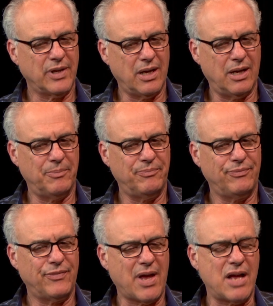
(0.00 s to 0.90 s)

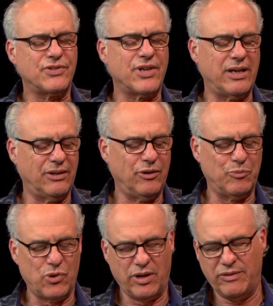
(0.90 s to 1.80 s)
I'll say a little
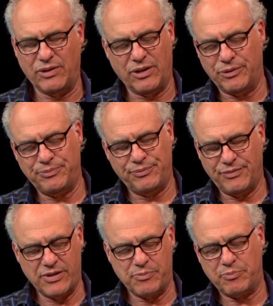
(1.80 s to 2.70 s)
more, even though
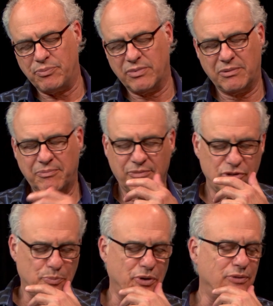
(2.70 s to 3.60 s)
it's
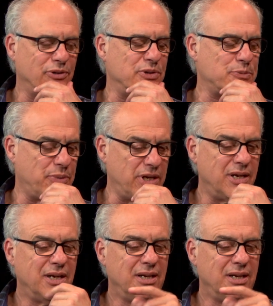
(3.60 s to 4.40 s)
superfluous, but